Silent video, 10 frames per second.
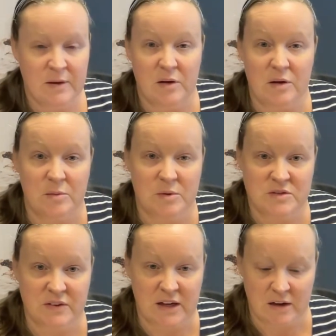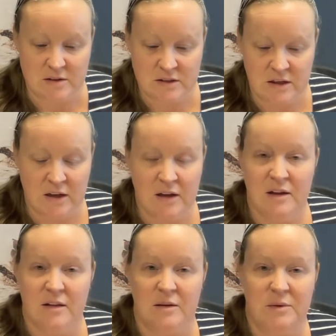We can watch
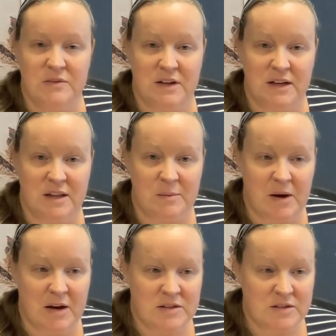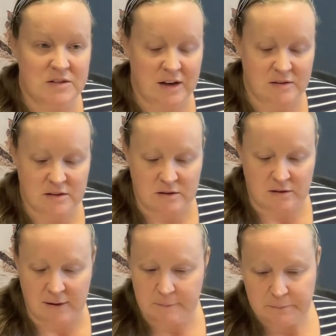that we've done in the past on how to do that.
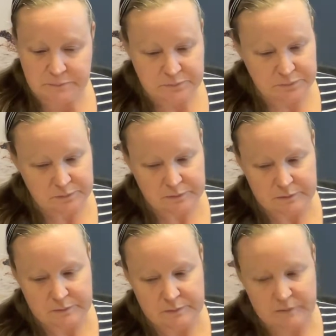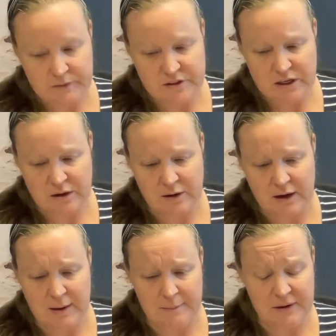So
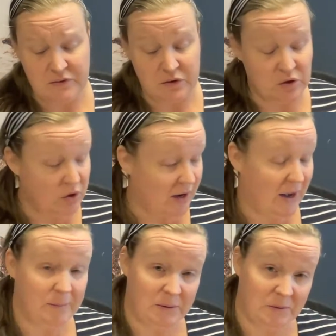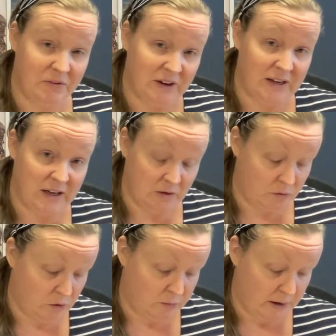if you're not happy with feeding a raw
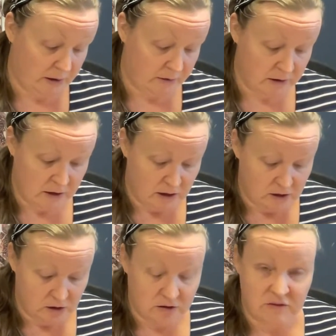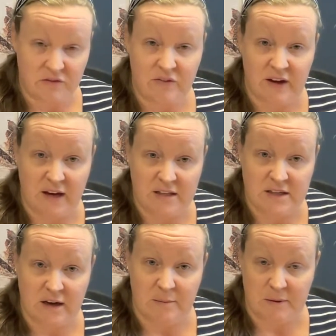bone, you can feed
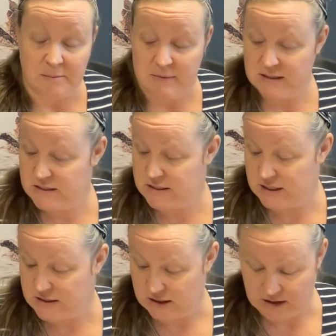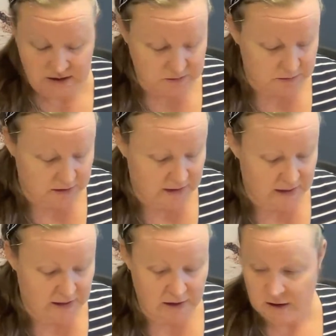the minces like this one
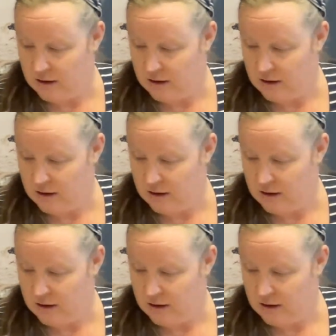here.